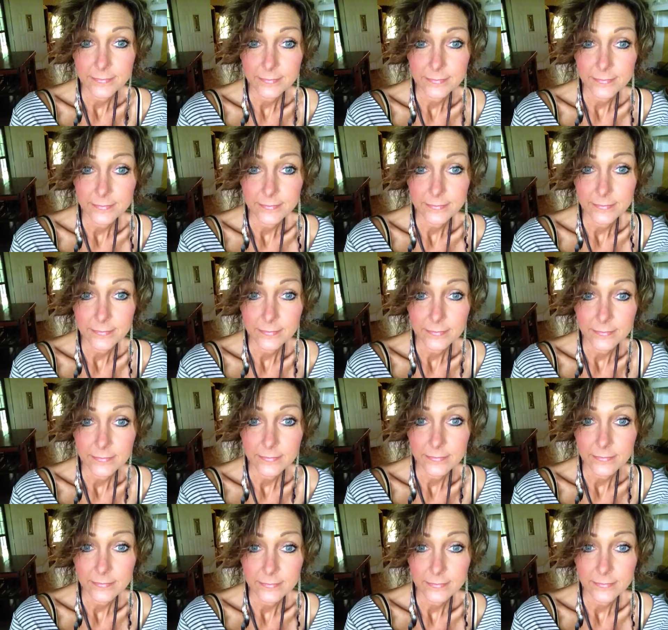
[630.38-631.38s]

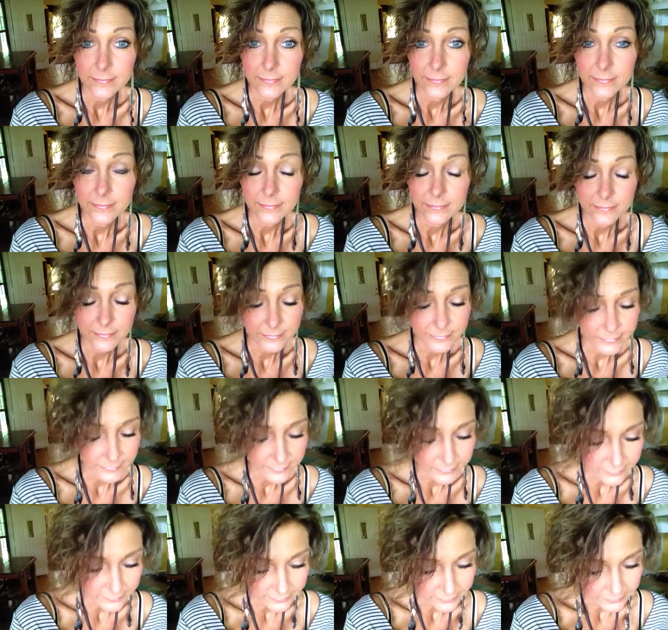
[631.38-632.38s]

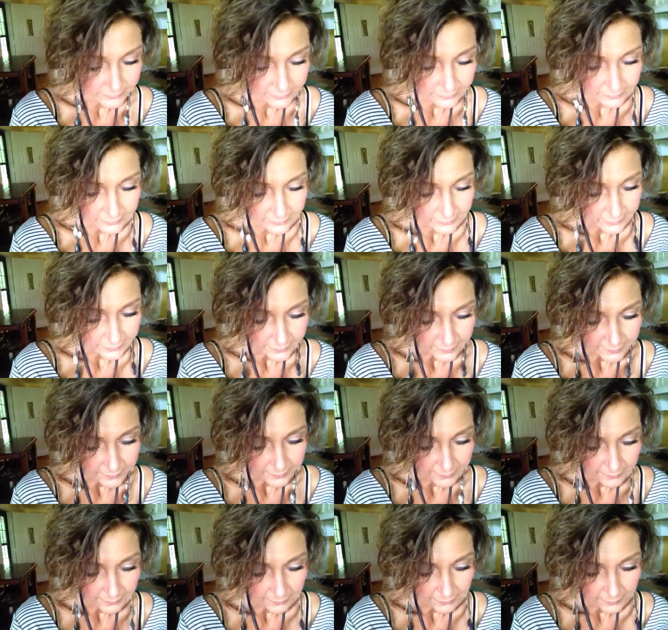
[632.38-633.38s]

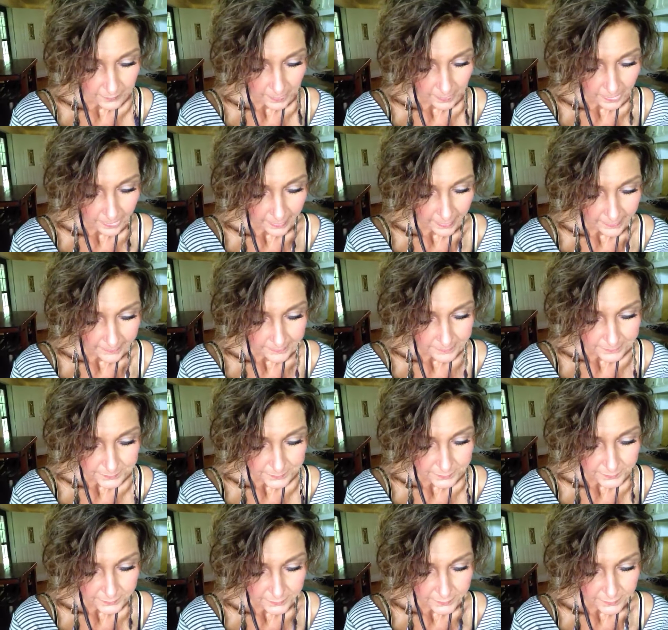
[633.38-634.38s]

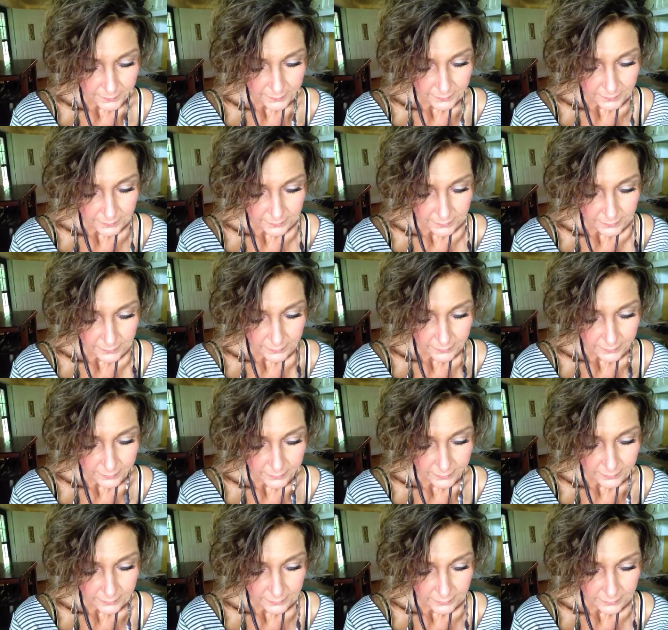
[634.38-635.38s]

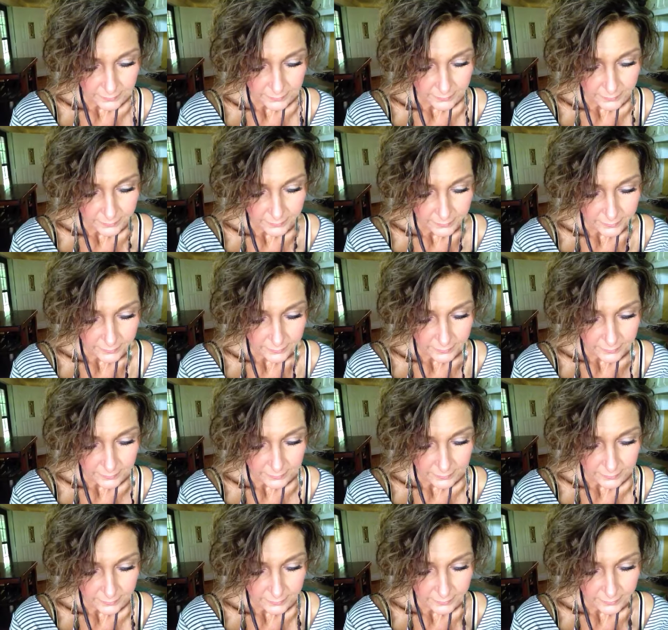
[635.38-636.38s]

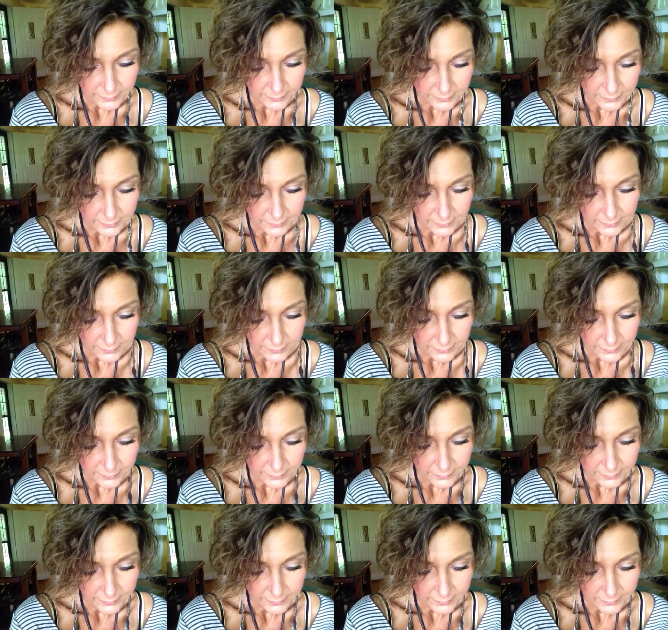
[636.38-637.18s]
(silence)